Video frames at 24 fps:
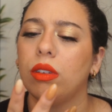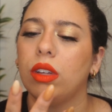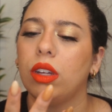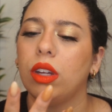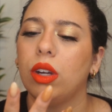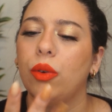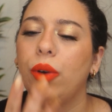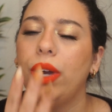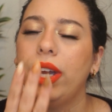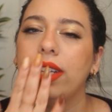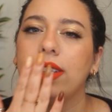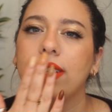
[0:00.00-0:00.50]

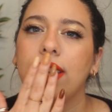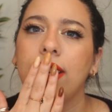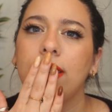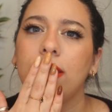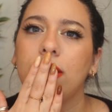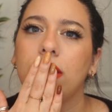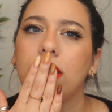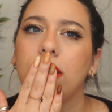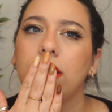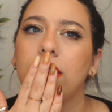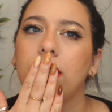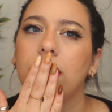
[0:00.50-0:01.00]
Wait, is that...
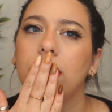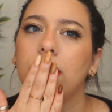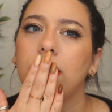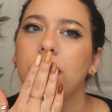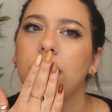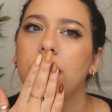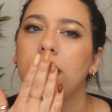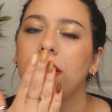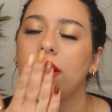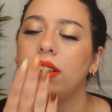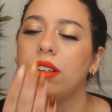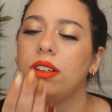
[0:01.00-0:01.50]

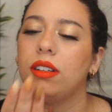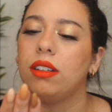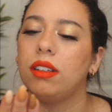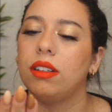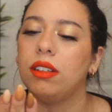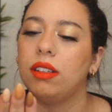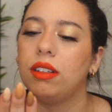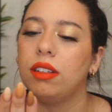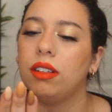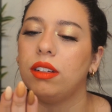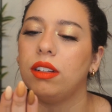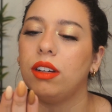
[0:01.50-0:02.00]

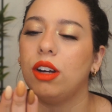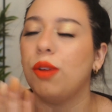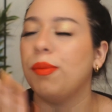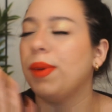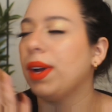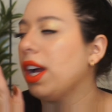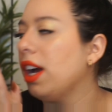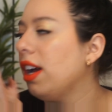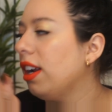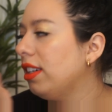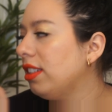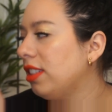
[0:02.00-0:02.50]
Oh my
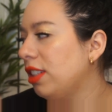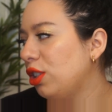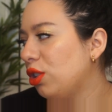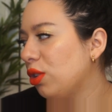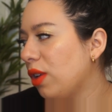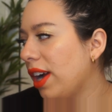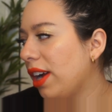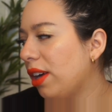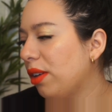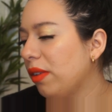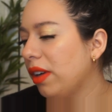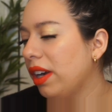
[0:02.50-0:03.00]
god, is it
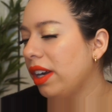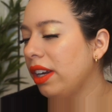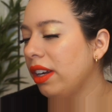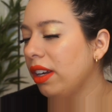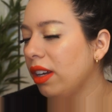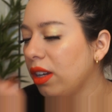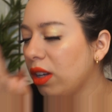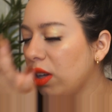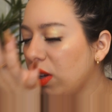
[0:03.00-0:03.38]
dry already?